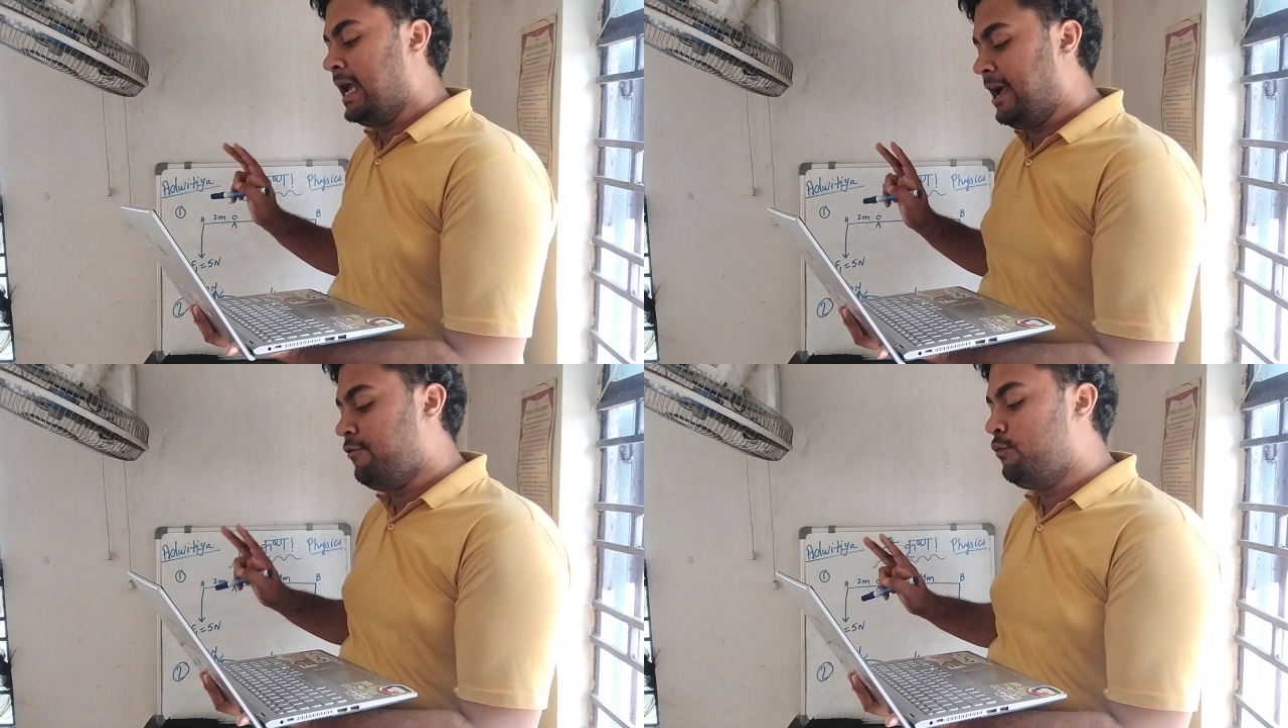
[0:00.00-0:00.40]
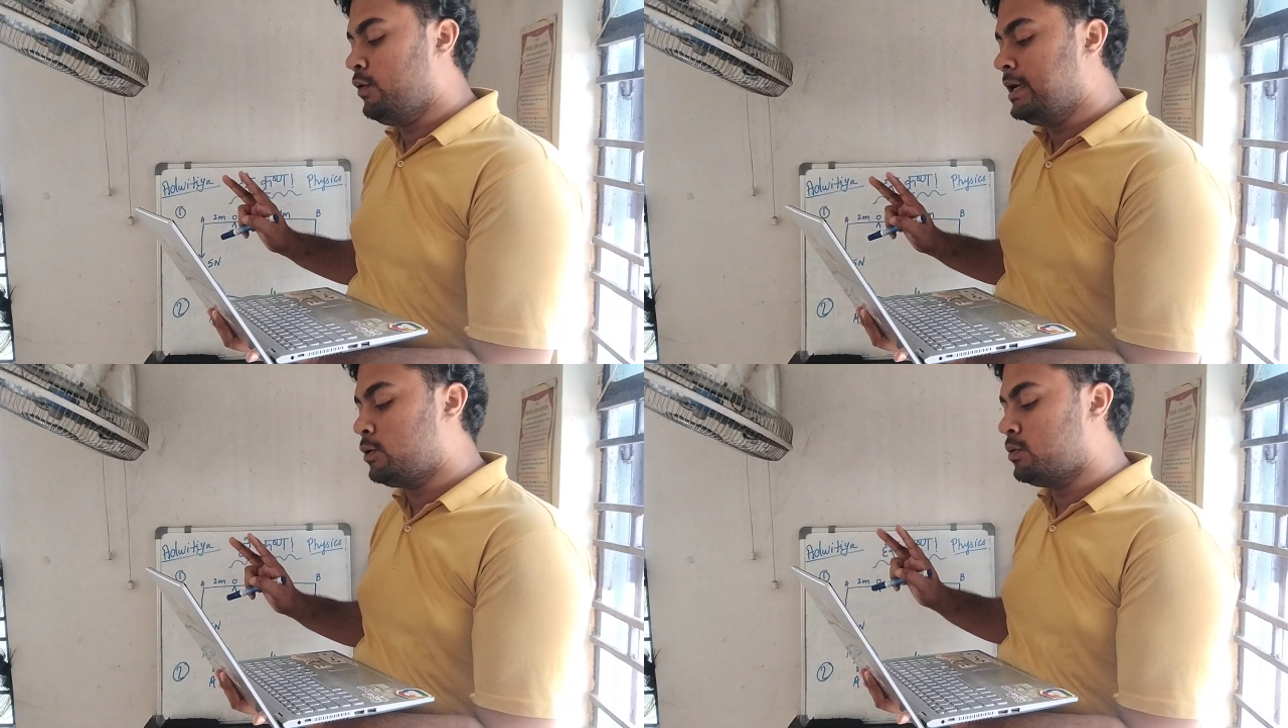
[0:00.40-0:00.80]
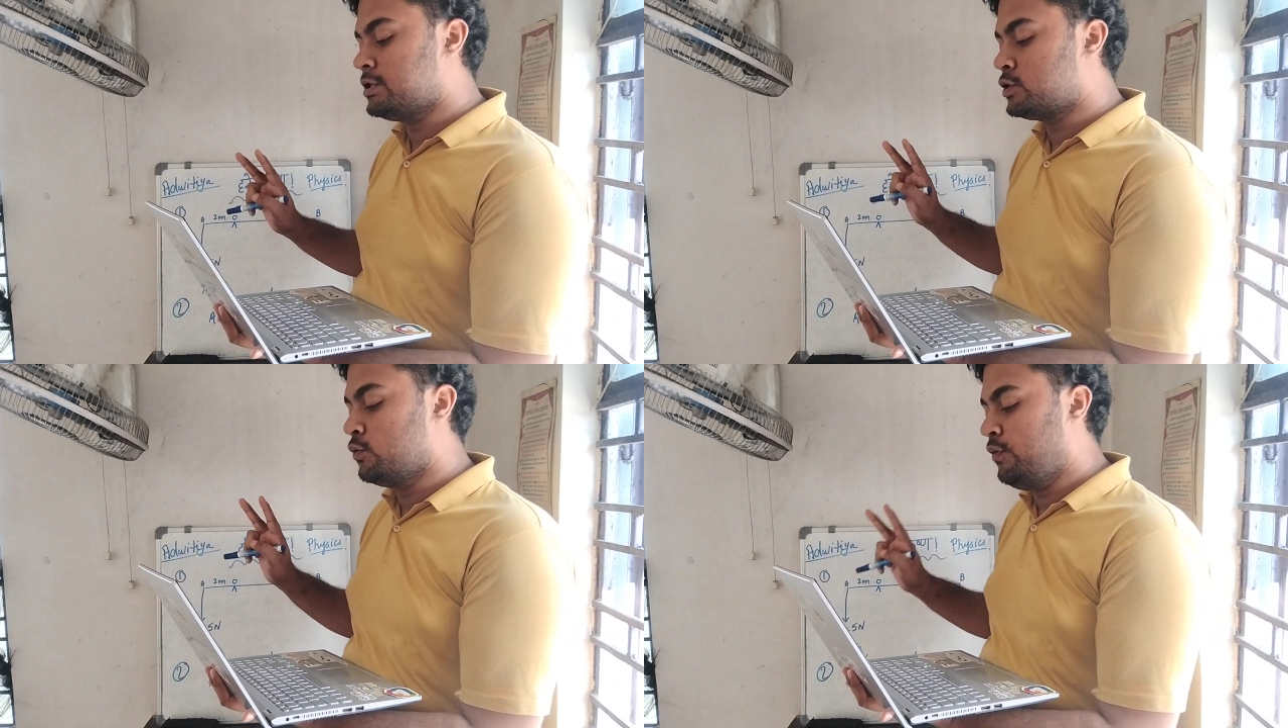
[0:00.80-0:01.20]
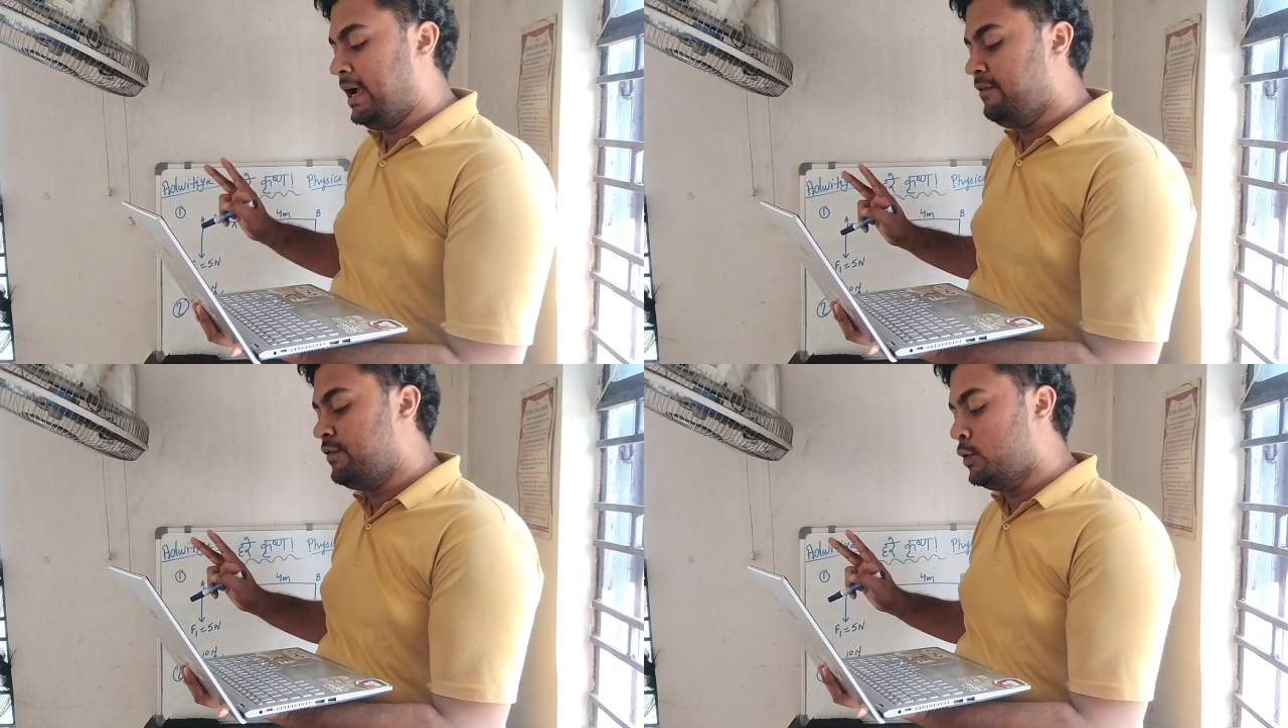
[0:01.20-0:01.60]
F1 equals to
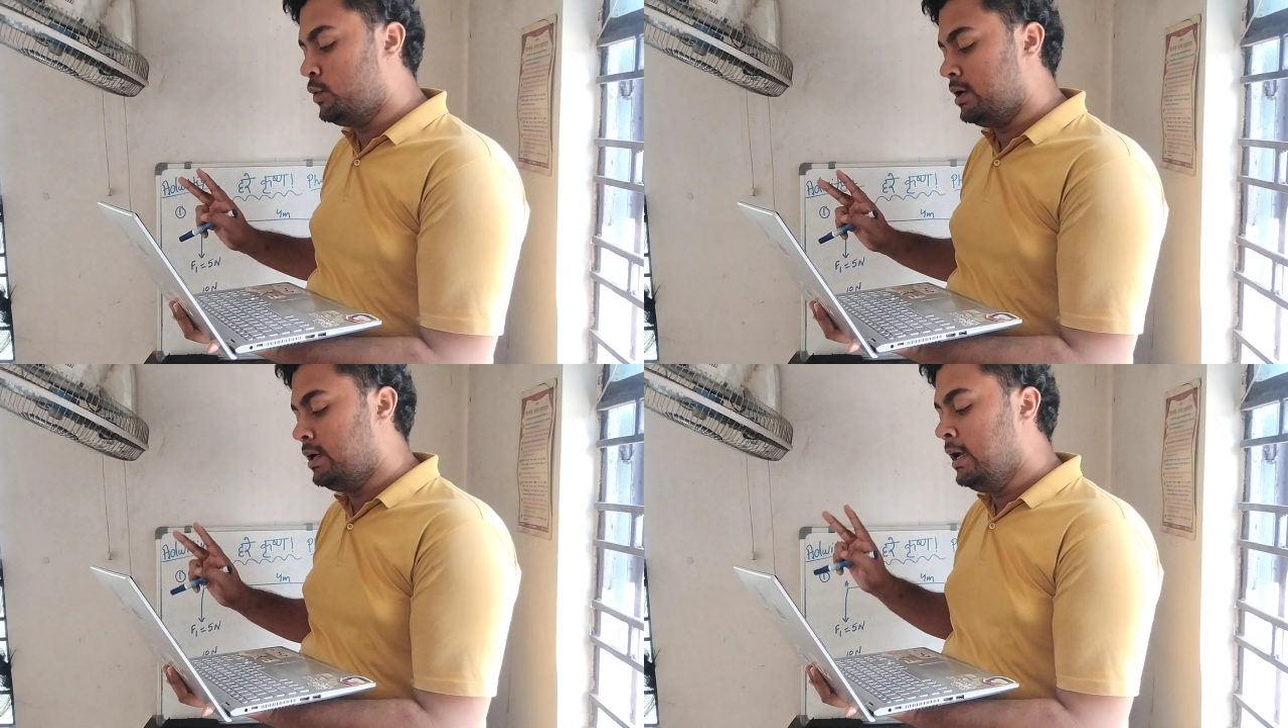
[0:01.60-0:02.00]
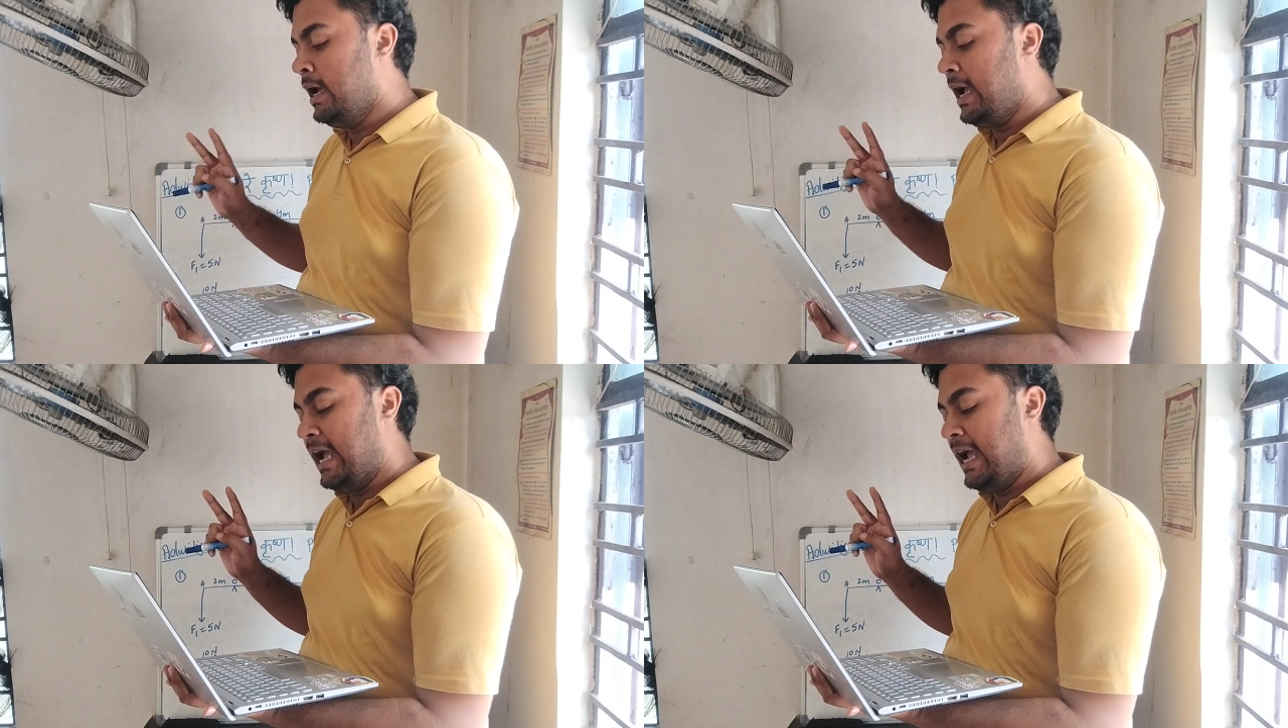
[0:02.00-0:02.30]
5 Newton,